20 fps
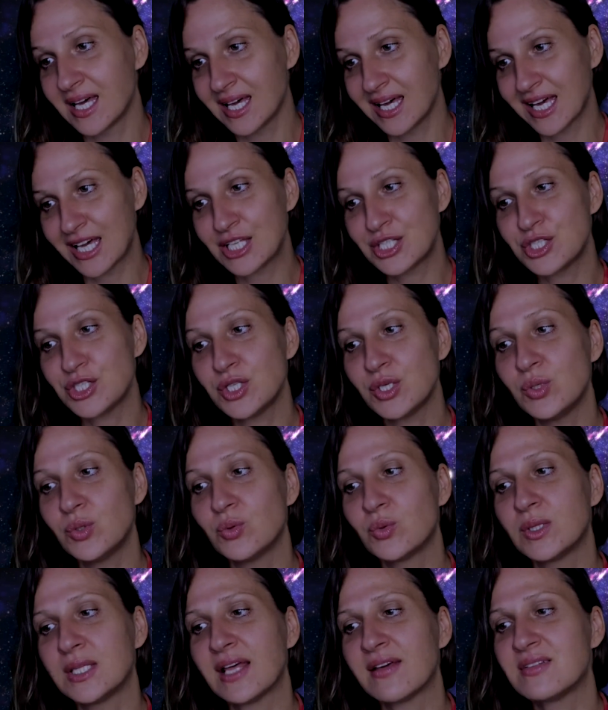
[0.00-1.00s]
a
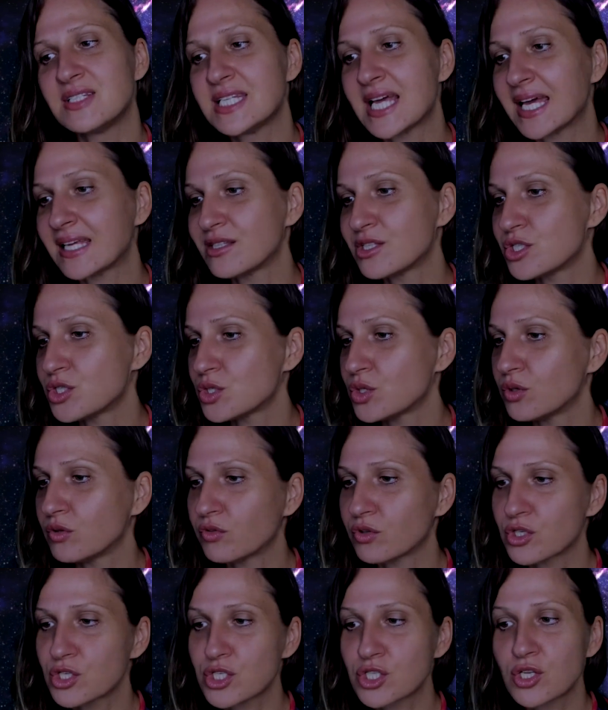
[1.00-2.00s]
tune they've danced to
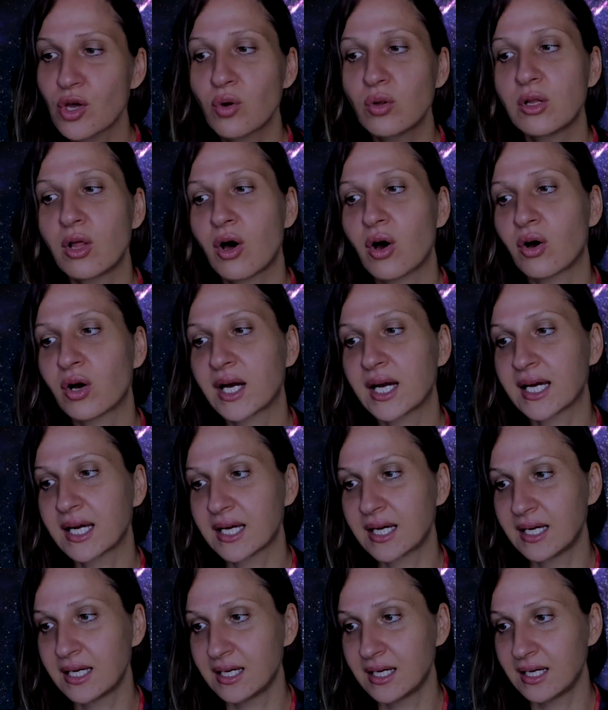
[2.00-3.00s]
for so long
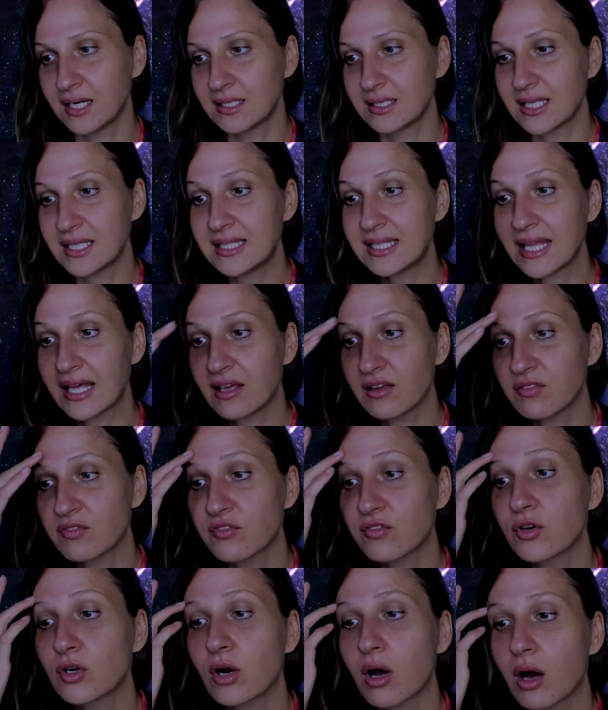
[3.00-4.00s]
that they've
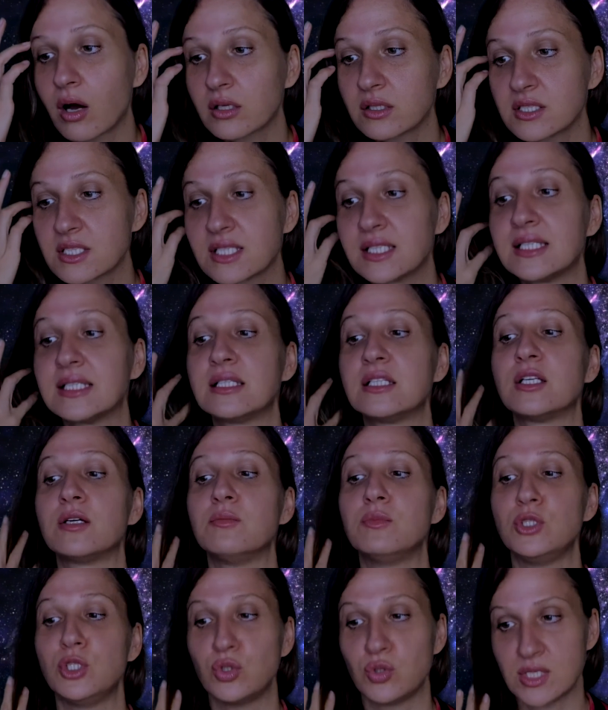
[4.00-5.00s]
forgotten the
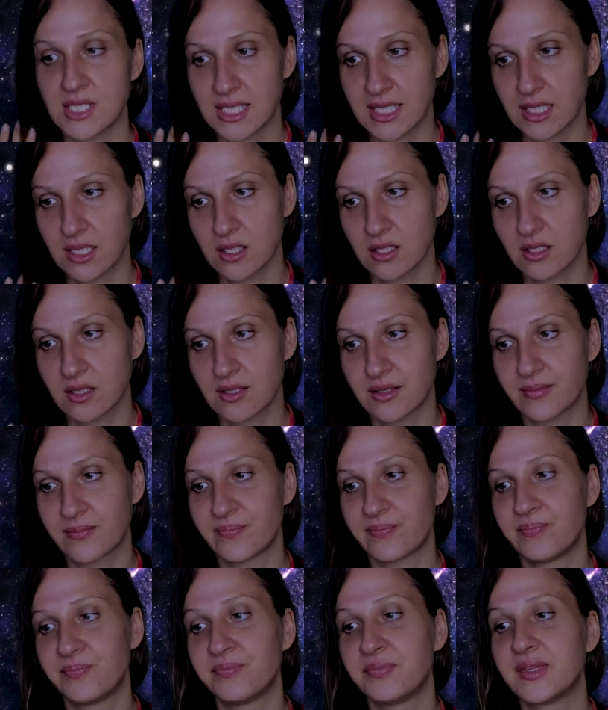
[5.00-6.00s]
music.
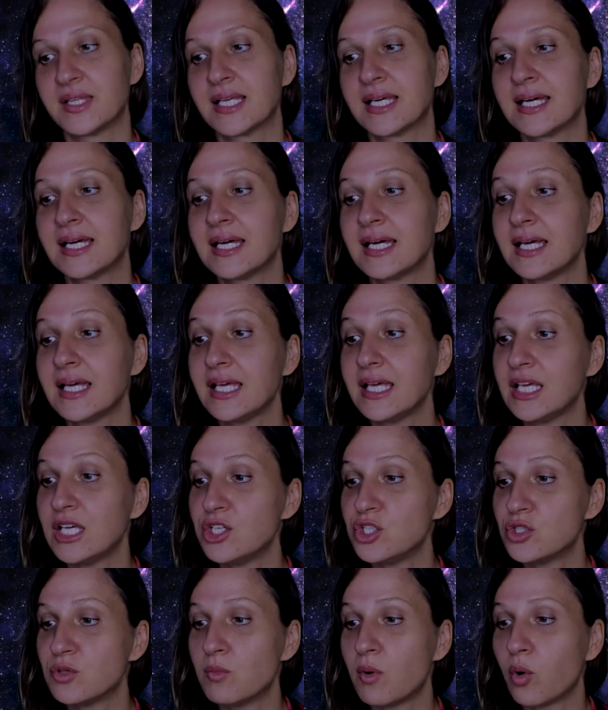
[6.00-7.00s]

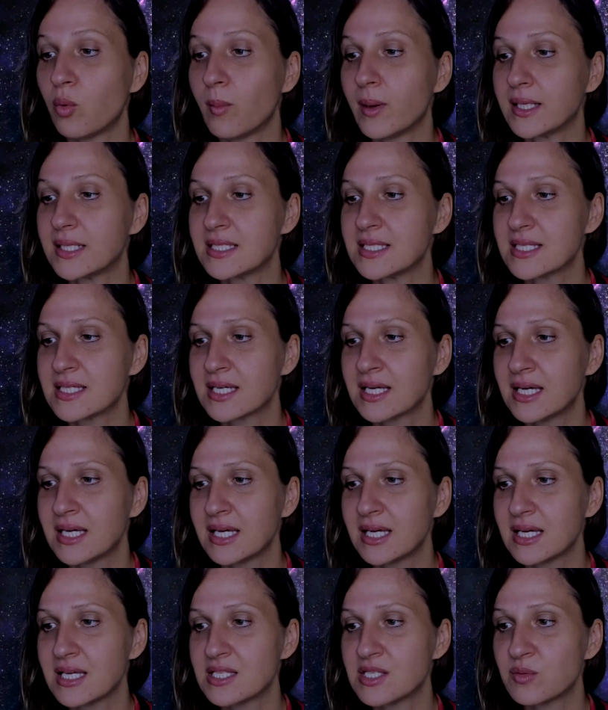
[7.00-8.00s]
Each moment
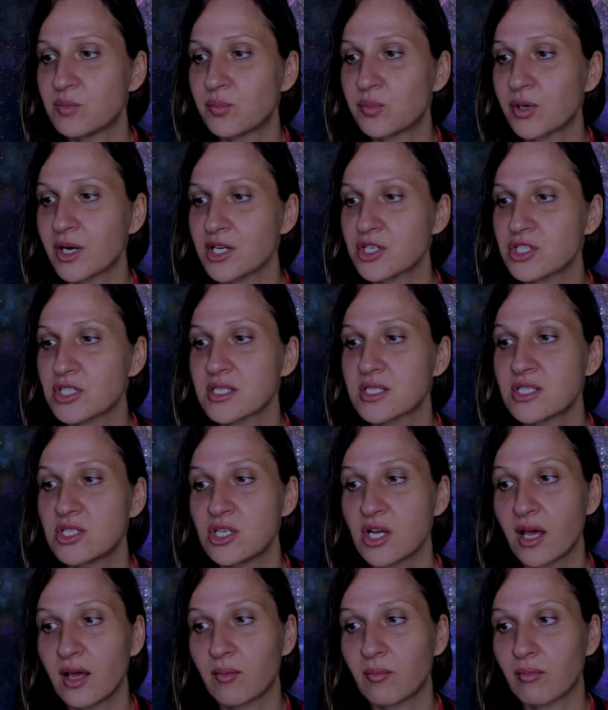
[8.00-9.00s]
is a precious
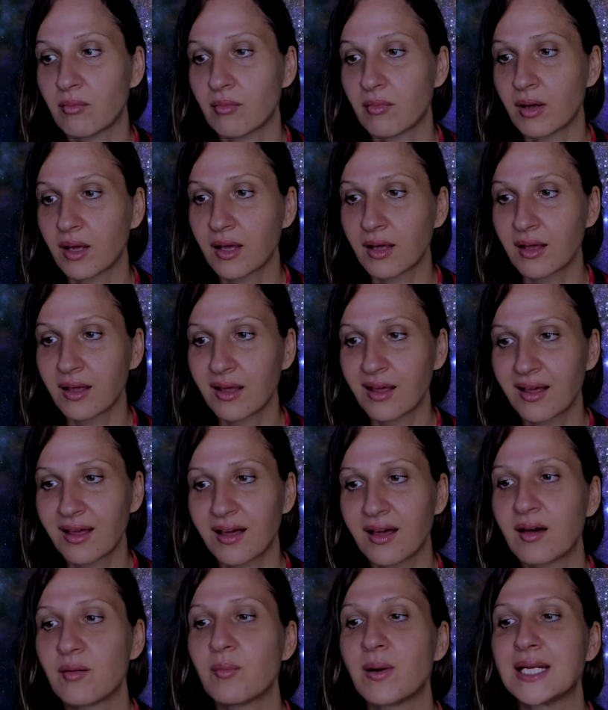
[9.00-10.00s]
gem,
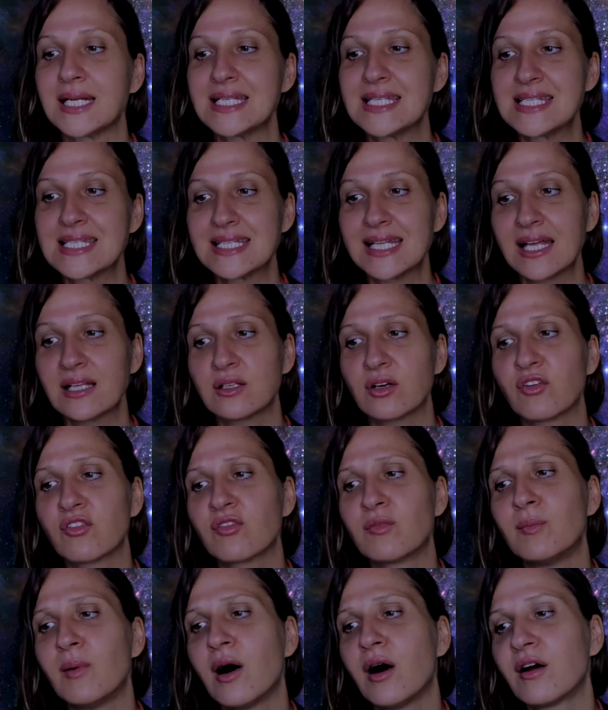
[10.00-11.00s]
but instead of
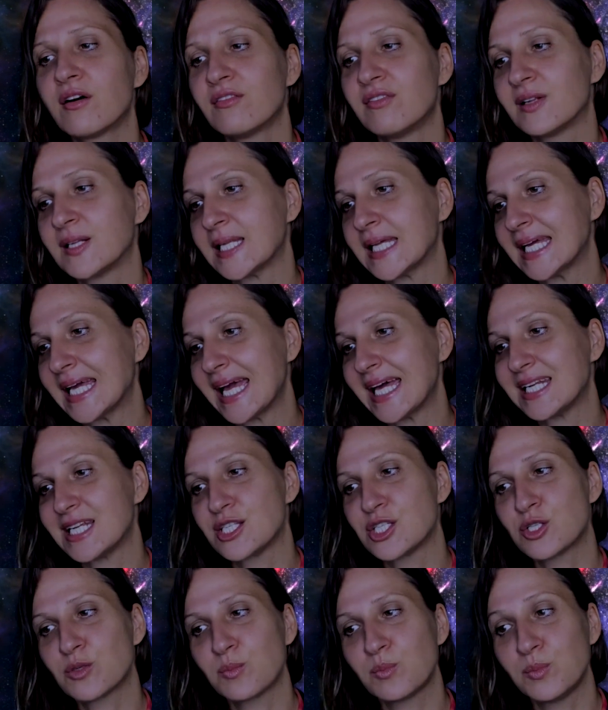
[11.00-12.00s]
marveling at
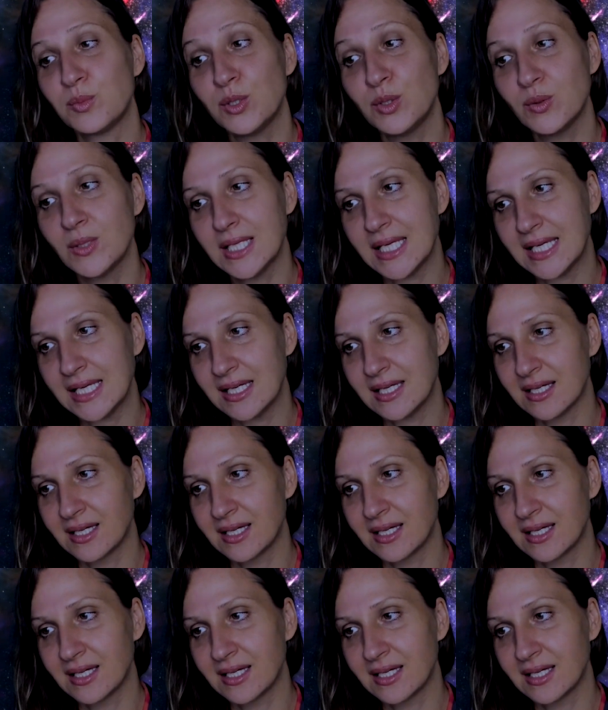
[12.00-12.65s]
its beauty,